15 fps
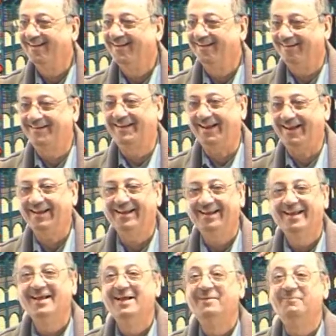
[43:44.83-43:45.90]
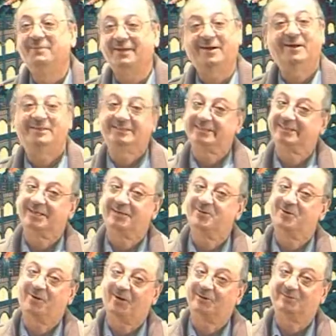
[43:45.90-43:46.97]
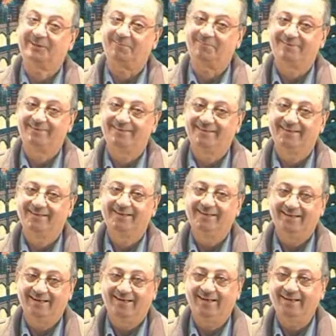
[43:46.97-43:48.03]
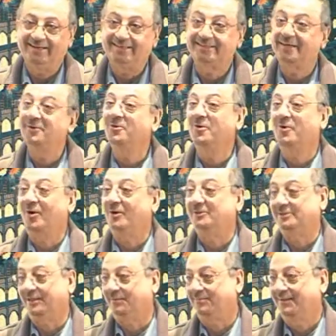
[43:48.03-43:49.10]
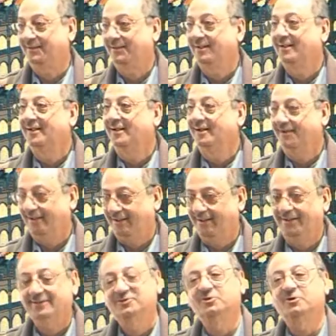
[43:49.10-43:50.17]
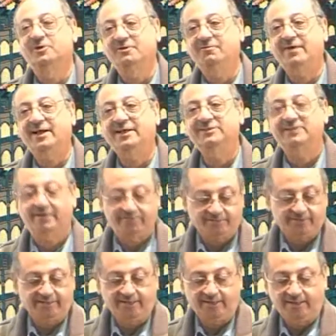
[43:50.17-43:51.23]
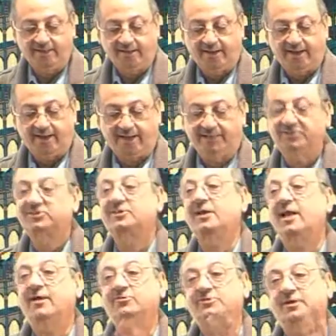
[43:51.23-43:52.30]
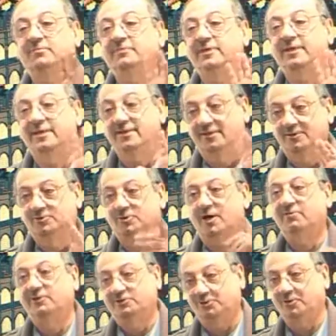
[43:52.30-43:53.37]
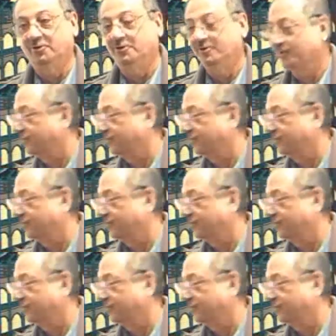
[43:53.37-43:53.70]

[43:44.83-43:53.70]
Okay? Because it's a new concept. It's a new concept. So revise everything. I still have something, so I will show you.